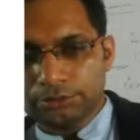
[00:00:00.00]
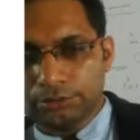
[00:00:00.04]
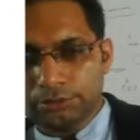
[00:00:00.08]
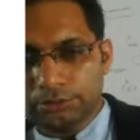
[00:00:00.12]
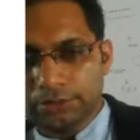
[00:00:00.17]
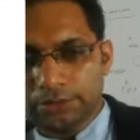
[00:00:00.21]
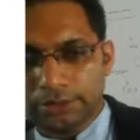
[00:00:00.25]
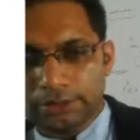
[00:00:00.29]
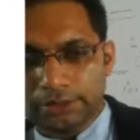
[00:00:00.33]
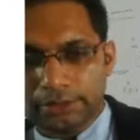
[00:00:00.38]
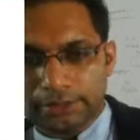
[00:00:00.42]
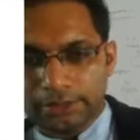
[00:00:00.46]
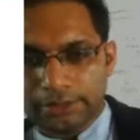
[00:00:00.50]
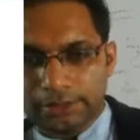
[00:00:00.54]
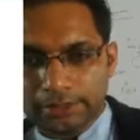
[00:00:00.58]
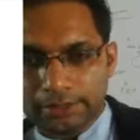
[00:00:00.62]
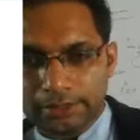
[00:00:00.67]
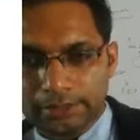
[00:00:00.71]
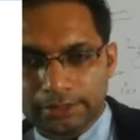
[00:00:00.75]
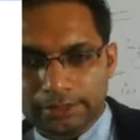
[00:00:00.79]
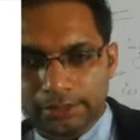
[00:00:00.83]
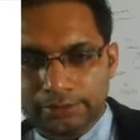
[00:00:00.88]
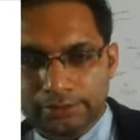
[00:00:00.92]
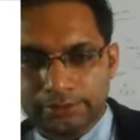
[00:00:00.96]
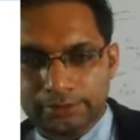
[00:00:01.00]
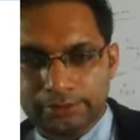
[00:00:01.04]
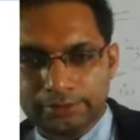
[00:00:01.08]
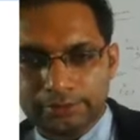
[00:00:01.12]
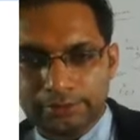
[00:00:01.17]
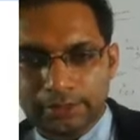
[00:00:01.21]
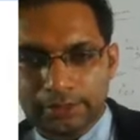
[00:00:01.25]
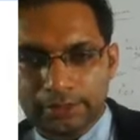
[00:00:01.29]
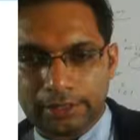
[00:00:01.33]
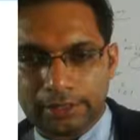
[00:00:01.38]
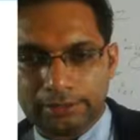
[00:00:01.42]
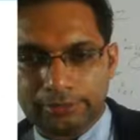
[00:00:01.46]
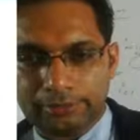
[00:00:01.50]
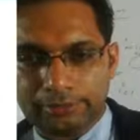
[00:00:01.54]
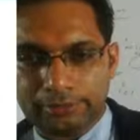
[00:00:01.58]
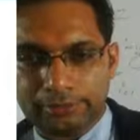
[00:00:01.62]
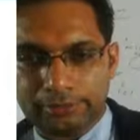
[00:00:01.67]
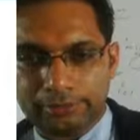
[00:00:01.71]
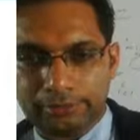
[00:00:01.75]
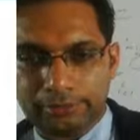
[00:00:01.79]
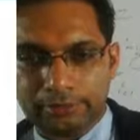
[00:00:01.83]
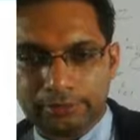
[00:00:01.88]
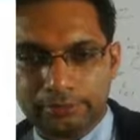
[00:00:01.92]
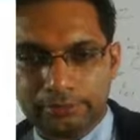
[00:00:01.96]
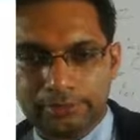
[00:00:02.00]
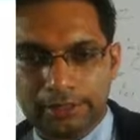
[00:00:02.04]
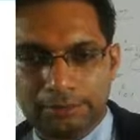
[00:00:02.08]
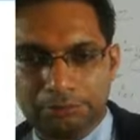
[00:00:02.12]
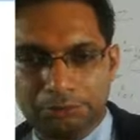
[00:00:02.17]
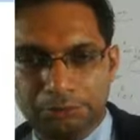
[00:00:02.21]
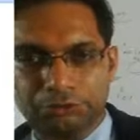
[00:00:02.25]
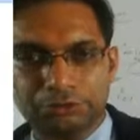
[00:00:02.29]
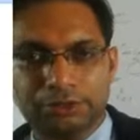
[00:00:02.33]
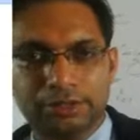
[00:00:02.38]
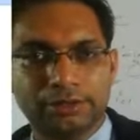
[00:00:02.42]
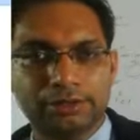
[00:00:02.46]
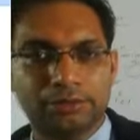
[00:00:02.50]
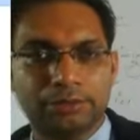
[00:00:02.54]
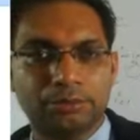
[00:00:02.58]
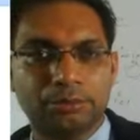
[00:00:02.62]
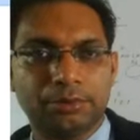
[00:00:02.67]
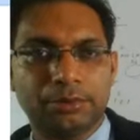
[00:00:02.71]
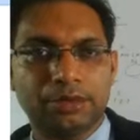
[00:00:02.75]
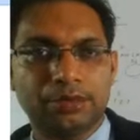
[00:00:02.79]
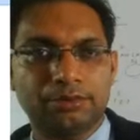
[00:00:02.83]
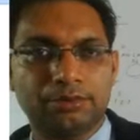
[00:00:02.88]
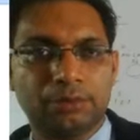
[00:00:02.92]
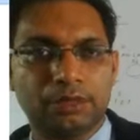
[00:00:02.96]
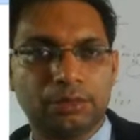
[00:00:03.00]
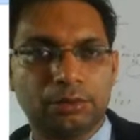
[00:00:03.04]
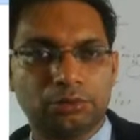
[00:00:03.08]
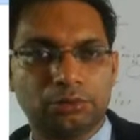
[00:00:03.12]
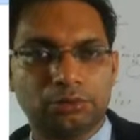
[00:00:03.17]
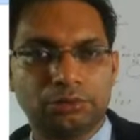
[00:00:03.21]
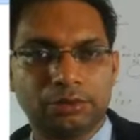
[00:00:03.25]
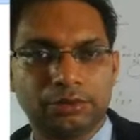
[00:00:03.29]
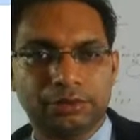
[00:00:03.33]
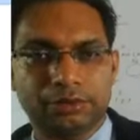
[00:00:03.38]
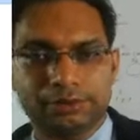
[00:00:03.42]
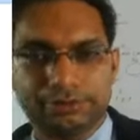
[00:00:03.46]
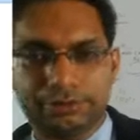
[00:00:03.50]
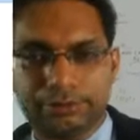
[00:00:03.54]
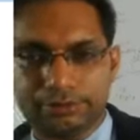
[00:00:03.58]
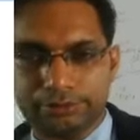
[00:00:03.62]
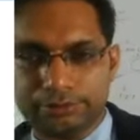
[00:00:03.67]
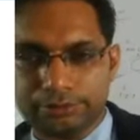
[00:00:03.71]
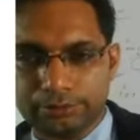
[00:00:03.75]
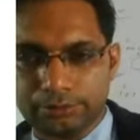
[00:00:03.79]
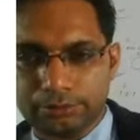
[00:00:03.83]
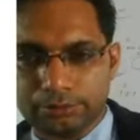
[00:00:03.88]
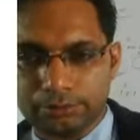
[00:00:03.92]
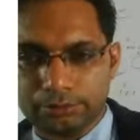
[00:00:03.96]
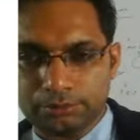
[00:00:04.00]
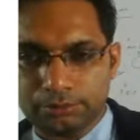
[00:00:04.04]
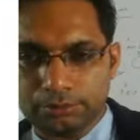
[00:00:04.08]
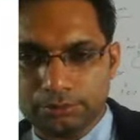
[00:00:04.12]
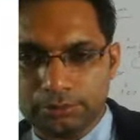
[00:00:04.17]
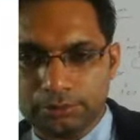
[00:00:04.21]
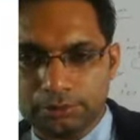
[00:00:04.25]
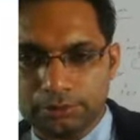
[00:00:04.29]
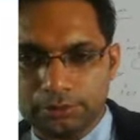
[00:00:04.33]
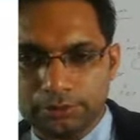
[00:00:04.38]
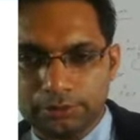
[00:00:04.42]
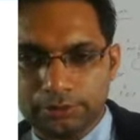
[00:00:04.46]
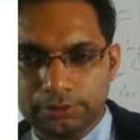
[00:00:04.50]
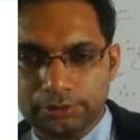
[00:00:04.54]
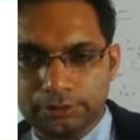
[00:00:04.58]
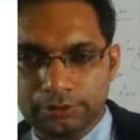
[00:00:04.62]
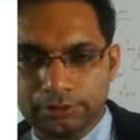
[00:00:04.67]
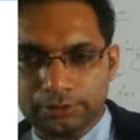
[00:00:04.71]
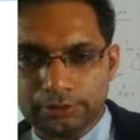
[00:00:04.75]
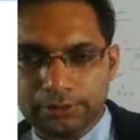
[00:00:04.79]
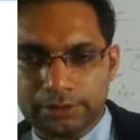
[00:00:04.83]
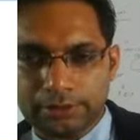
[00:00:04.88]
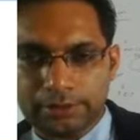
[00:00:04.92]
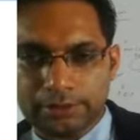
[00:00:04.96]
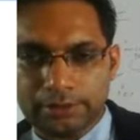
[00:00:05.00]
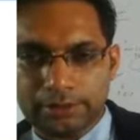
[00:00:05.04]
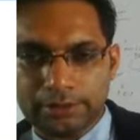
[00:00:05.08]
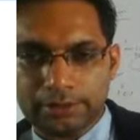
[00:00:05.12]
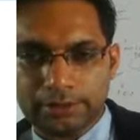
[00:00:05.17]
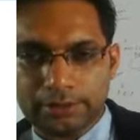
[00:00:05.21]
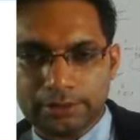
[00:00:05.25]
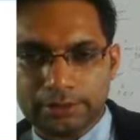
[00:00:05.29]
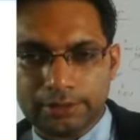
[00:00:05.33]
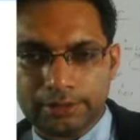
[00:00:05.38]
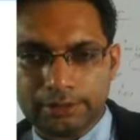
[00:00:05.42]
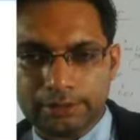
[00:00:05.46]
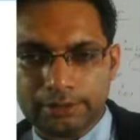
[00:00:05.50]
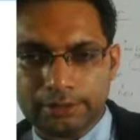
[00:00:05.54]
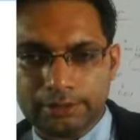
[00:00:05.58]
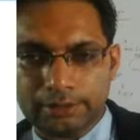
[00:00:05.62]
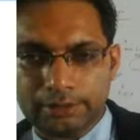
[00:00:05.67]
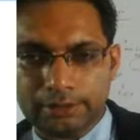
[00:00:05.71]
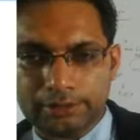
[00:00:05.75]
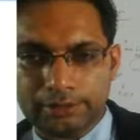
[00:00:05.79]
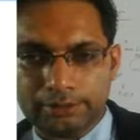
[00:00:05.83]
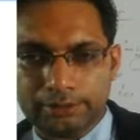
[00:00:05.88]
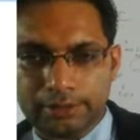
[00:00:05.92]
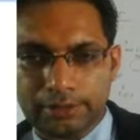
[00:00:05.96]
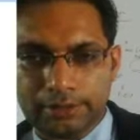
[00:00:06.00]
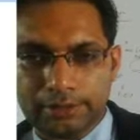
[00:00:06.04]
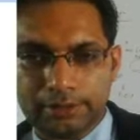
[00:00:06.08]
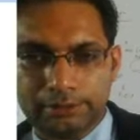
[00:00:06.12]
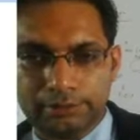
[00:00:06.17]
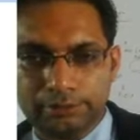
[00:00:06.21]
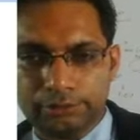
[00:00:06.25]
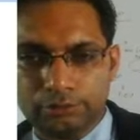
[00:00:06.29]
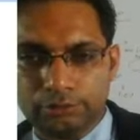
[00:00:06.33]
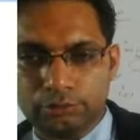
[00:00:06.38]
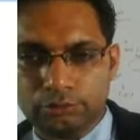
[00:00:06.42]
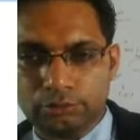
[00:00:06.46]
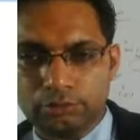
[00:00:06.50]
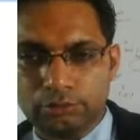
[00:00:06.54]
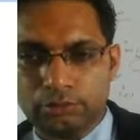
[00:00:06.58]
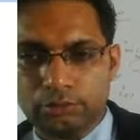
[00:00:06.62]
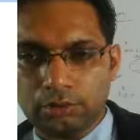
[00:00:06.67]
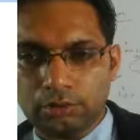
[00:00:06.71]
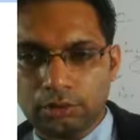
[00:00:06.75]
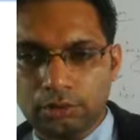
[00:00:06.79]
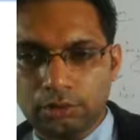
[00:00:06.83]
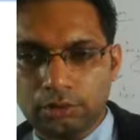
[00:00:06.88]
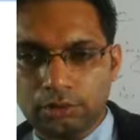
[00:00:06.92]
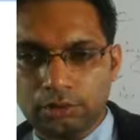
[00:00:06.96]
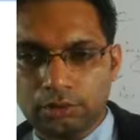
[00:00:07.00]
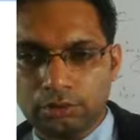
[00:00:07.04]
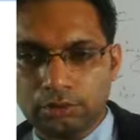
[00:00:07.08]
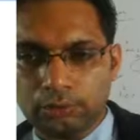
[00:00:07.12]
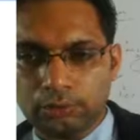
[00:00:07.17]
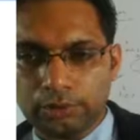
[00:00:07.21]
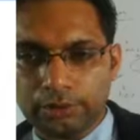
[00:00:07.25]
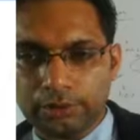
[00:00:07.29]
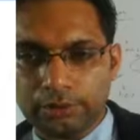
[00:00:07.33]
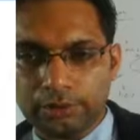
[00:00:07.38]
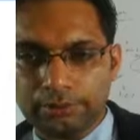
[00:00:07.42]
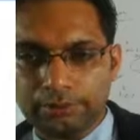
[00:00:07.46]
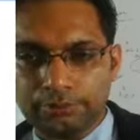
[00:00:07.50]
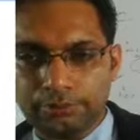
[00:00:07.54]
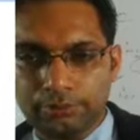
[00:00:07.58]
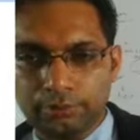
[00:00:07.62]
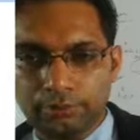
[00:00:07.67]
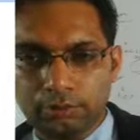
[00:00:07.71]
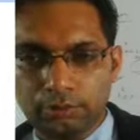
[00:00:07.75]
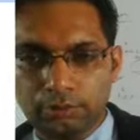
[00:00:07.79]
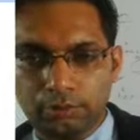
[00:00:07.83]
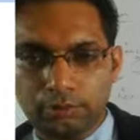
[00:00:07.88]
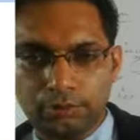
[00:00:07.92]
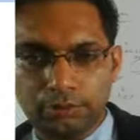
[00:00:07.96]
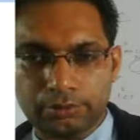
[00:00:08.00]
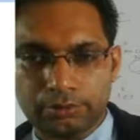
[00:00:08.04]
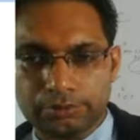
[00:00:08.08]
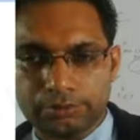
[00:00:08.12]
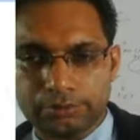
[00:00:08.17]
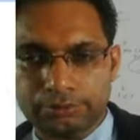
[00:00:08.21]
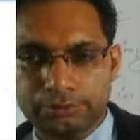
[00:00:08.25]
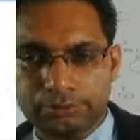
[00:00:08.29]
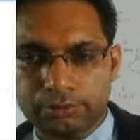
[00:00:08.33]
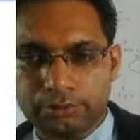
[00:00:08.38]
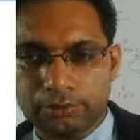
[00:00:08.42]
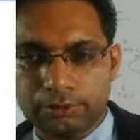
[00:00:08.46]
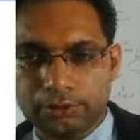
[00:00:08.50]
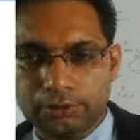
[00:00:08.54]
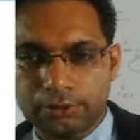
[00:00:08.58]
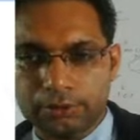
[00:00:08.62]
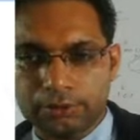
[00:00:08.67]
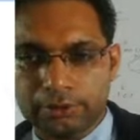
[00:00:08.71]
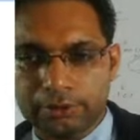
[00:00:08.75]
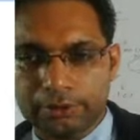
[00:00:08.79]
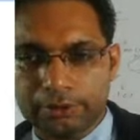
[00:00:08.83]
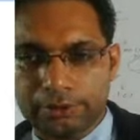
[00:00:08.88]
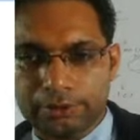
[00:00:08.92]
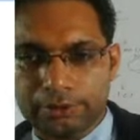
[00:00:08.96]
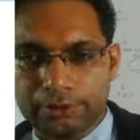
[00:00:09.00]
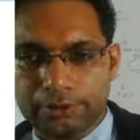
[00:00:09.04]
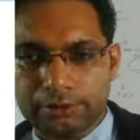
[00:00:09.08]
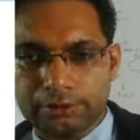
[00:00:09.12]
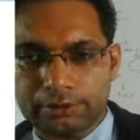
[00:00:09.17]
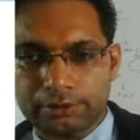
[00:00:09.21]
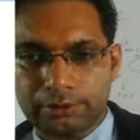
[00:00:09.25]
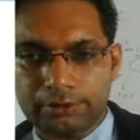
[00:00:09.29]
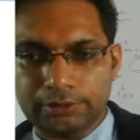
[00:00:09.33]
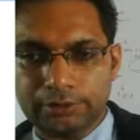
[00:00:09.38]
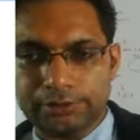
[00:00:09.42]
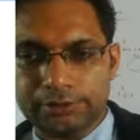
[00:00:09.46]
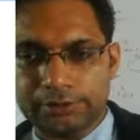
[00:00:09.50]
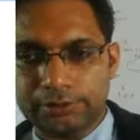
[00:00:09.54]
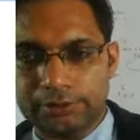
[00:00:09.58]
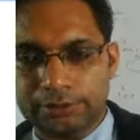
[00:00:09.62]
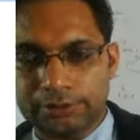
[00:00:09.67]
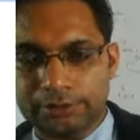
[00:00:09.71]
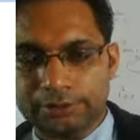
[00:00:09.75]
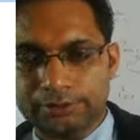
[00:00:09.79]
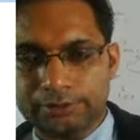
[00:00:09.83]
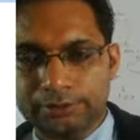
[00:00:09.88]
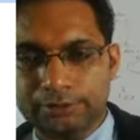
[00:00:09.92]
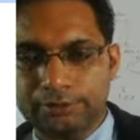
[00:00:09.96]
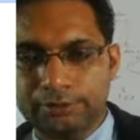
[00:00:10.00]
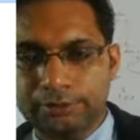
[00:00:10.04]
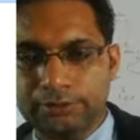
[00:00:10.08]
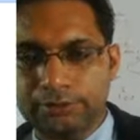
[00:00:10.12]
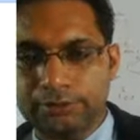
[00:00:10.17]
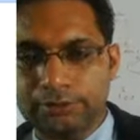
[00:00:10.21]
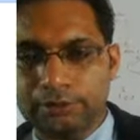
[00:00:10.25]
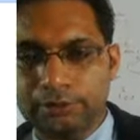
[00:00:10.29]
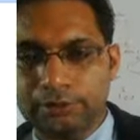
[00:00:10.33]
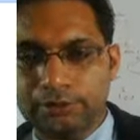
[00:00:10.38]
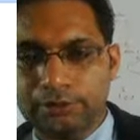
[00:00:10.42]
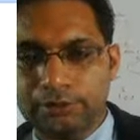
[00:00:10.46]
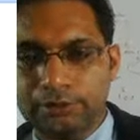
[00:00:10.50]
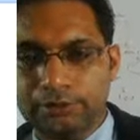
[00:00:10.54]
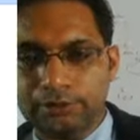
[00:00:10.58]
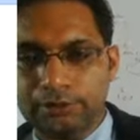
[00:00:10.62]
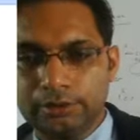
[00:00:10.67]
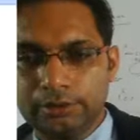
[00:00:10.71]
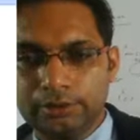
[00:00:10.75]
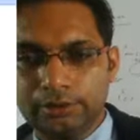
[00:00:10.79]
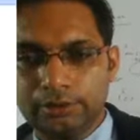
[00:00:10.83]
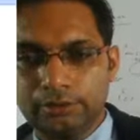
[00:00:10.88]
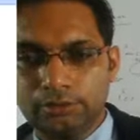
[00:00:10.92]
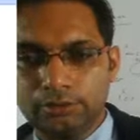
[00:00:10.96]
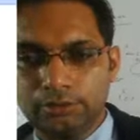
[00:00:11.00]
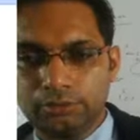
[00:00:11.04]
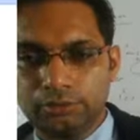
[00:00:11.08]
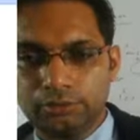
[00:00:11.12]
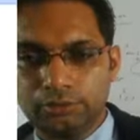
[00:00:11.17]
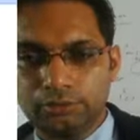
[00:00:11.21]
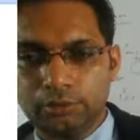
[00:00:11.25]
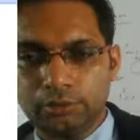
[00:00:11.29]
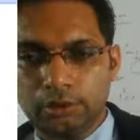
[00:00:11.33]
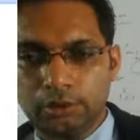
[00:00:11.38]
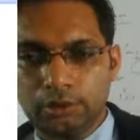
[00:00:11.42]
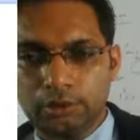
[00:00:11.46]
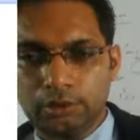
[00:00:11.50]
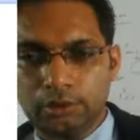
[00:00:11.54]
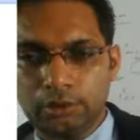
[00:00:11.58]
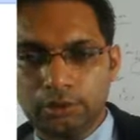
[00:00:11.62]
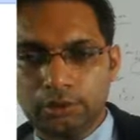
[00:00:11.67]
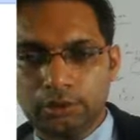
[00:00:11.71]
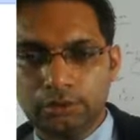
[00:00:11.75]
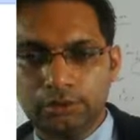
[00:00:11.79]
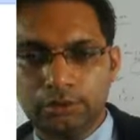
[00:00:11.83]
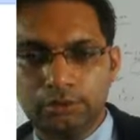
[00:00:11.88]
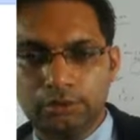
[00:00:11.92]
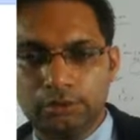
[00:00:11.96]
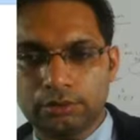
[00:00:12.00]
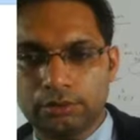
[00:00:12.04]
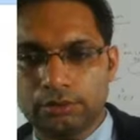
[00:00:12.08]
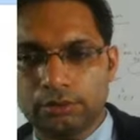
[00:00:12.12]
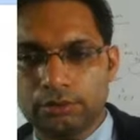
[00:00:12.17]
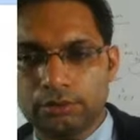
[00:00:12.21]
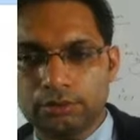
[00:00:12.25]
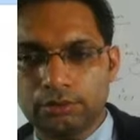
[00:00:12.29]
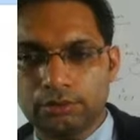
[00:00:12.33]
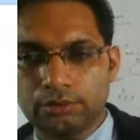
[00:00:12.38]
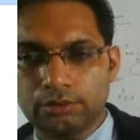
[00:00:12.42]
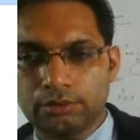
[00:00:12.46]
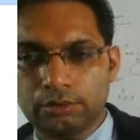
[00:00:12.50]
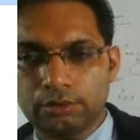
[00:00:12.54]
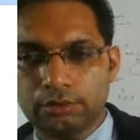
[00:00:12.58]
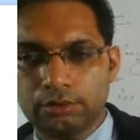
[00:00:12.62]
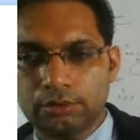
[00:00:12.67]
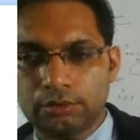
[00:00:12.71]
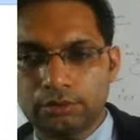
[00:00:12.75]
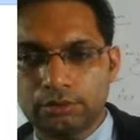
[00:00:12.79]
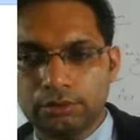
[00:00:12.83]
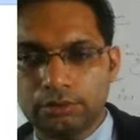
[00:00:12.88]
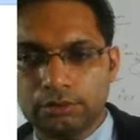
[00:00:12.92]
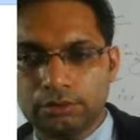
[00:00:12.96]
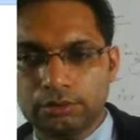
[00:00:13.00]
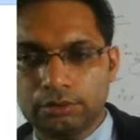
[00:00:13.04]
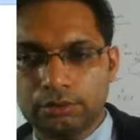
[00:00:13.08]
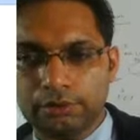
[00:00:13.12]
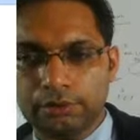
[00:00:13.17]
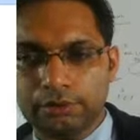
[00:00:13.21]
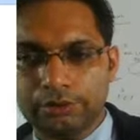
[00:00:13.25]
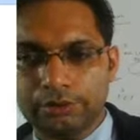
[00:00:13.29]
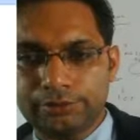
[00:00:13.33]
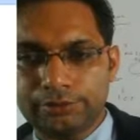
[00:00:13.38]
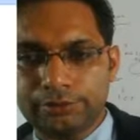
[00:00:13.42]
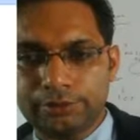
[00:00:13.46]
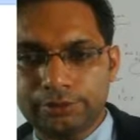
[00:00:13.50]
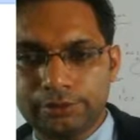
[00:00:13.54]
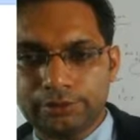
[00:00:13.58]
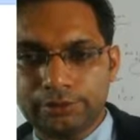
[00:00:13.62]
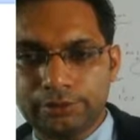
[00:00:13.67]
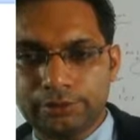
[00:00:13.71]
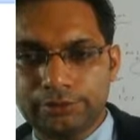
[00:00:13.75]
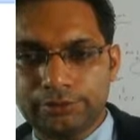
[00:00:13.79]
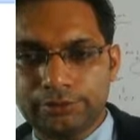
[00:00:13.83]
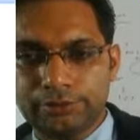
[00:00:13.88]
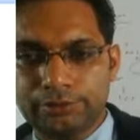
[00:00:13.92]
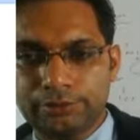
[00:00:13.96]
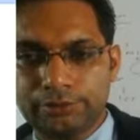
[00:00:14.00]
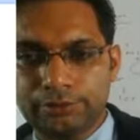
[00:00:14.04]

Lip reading: think I can write this as, if I have to change the base now to 36? No. So can I write this as 2 log 24 here 36 into log 36